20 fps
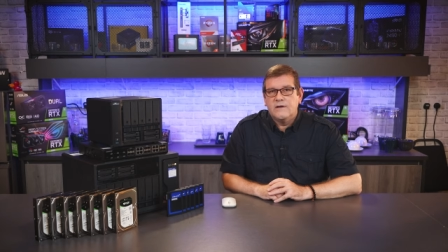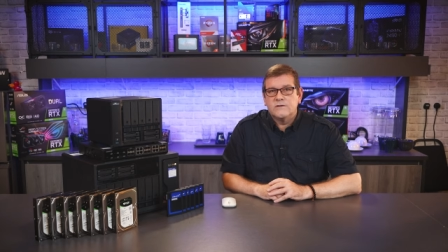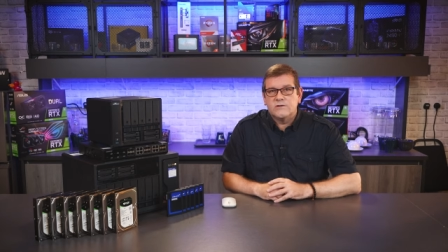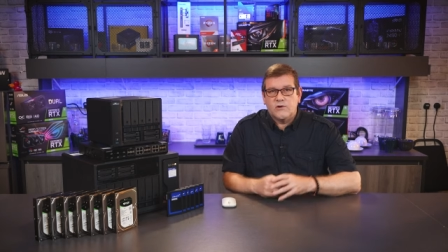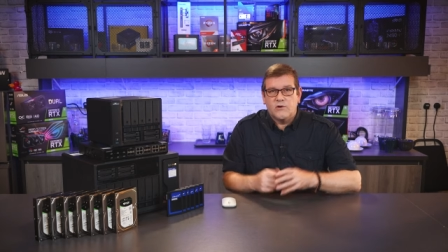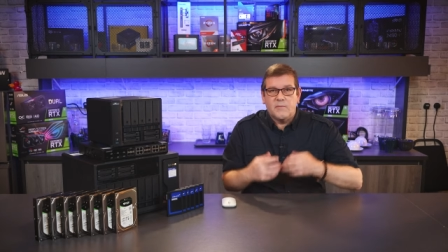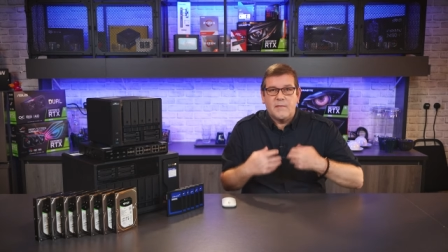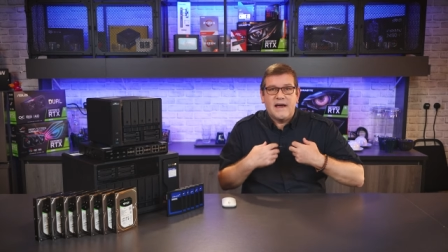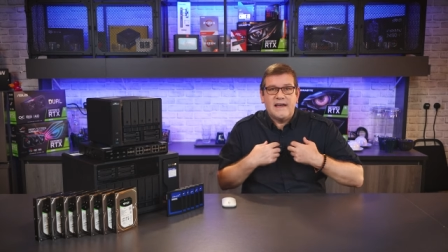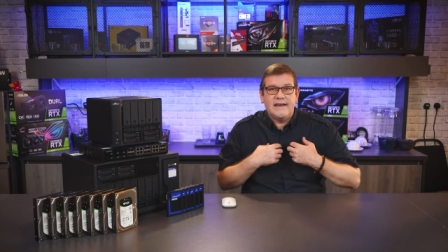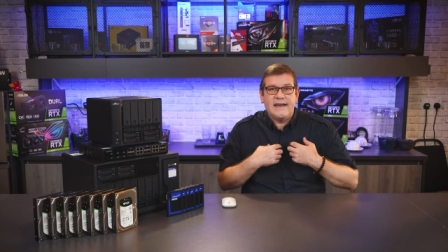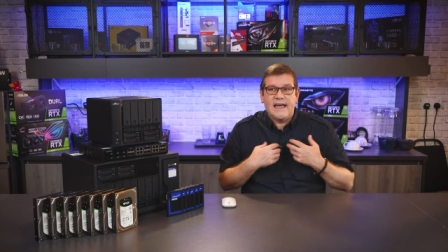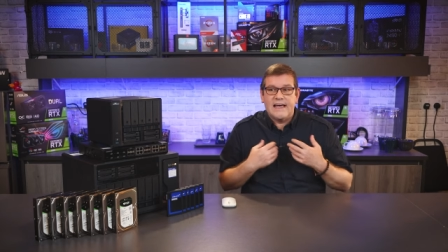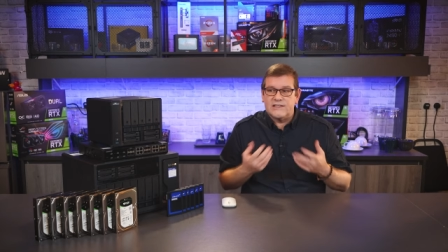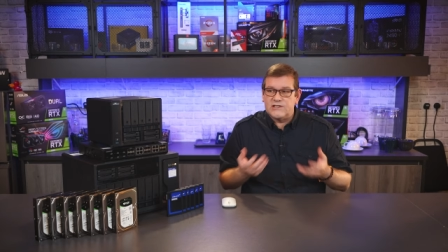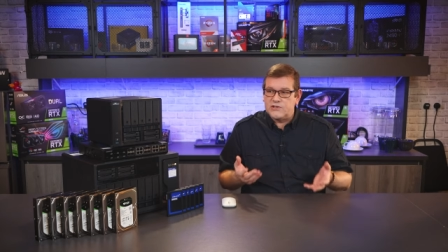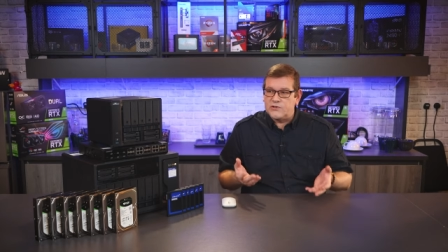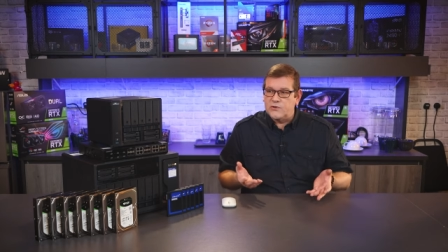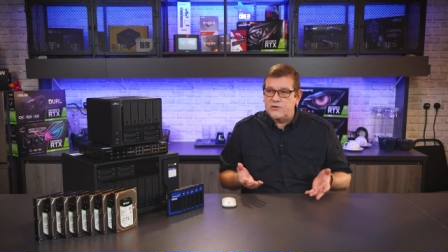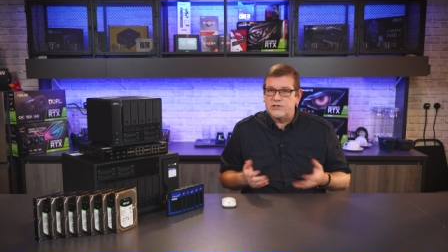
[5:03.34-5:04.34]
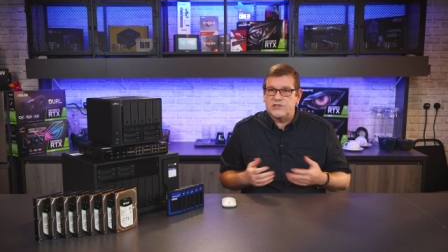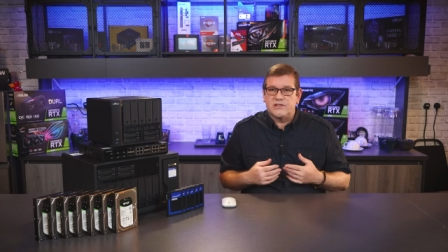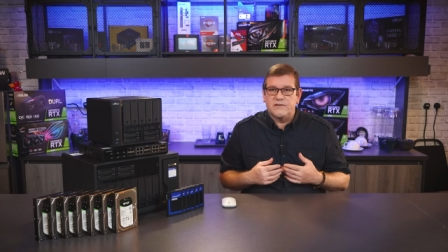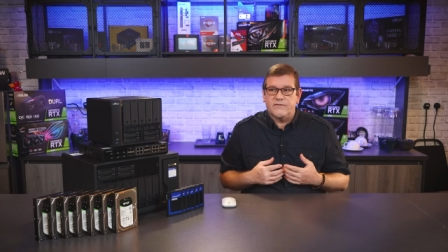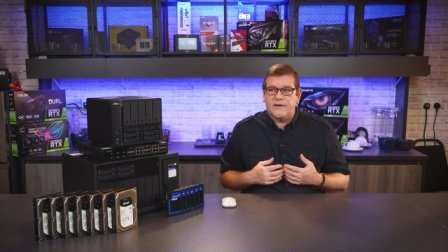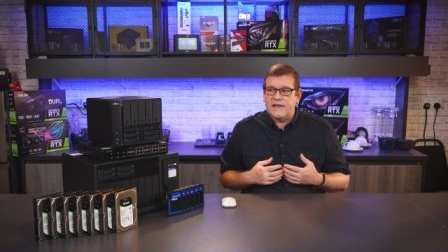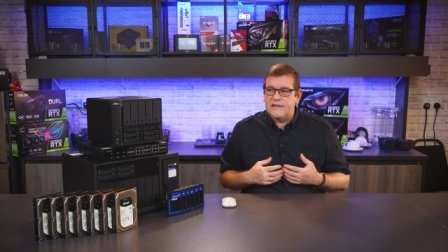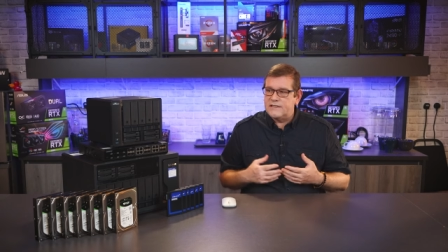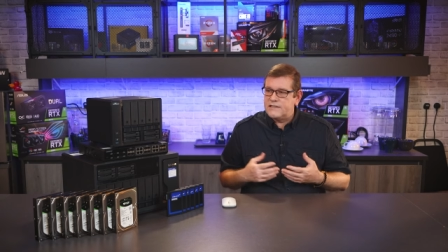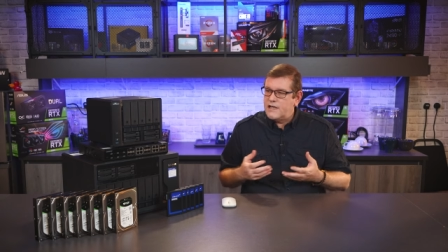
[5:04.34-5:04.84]
So my NAS storage
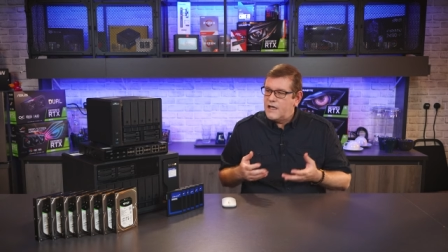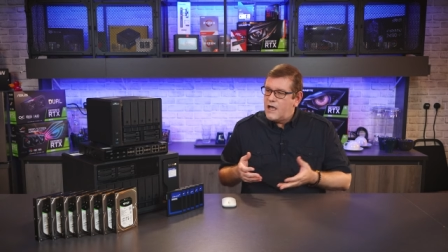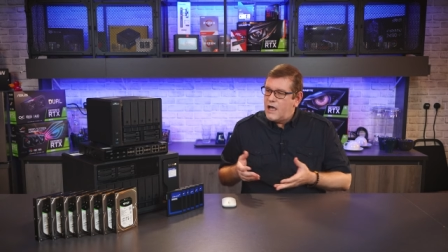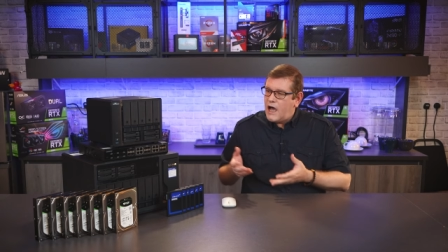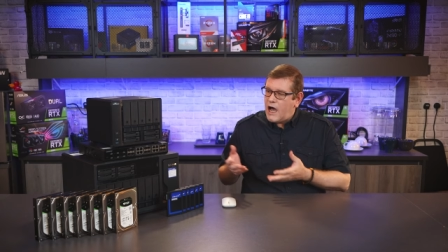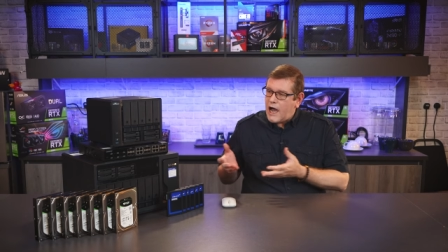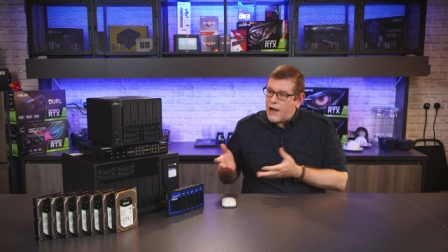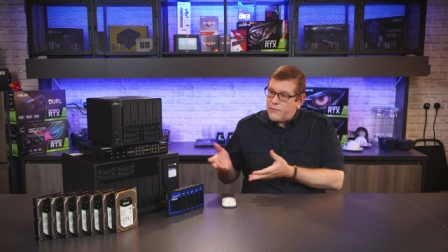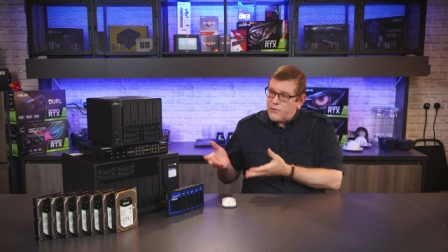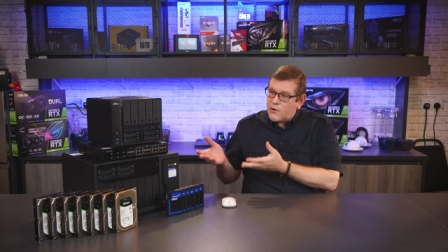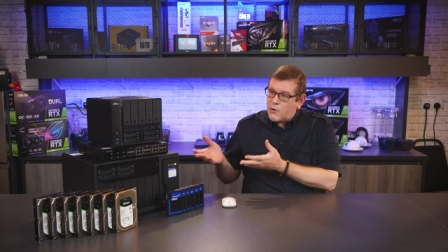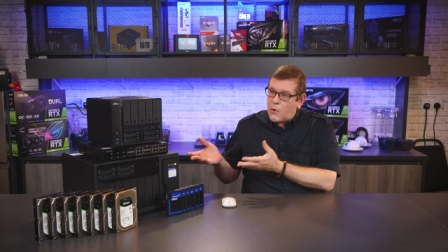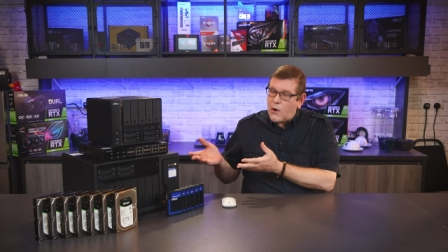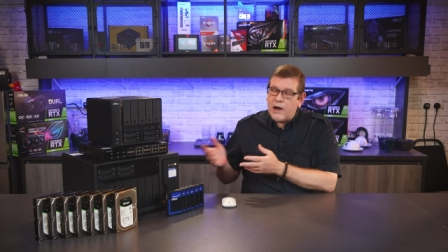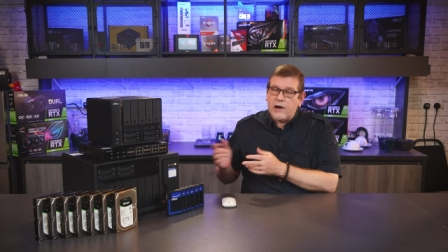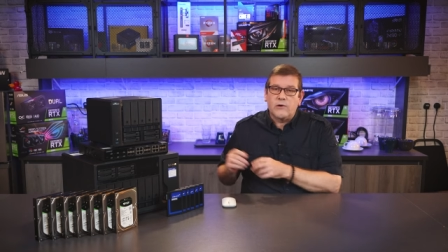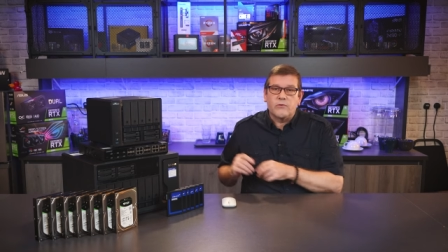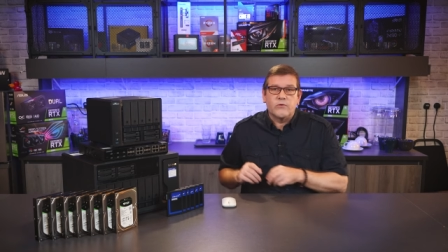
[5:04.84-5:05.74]
device, I require